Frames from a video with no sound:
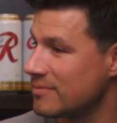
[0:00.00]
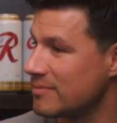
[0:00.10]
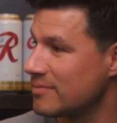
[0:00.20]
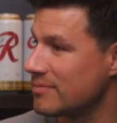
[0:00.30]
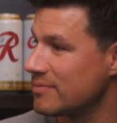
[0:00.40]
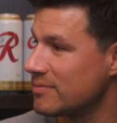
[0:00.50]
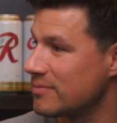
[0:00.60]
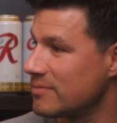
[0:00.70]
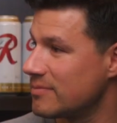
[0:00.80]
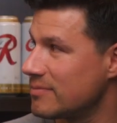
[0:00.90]

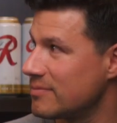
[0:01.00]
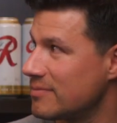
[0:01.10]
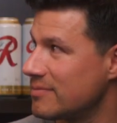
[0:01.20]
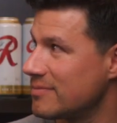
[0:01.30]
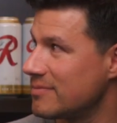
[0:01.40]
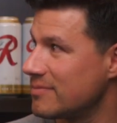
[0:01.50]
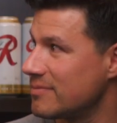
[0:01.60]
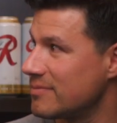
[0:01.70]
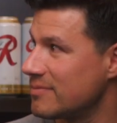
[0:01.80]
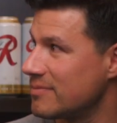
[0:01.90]

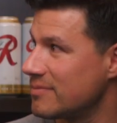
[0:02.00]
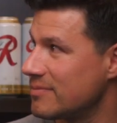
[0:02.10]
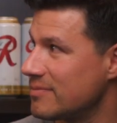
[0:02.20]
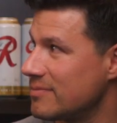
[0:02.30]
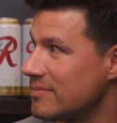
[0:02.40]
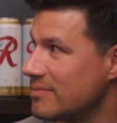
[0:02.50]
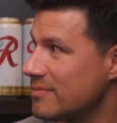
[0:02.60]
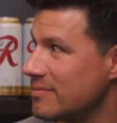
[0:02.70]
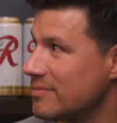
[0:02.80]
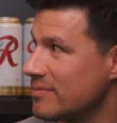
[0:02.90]

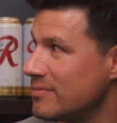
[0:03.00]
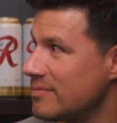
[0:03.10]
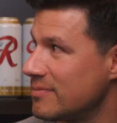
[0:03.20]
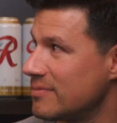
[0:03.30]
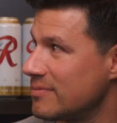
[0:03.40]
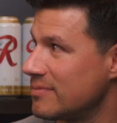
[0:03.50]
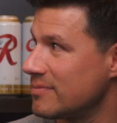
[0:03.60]
[no speech]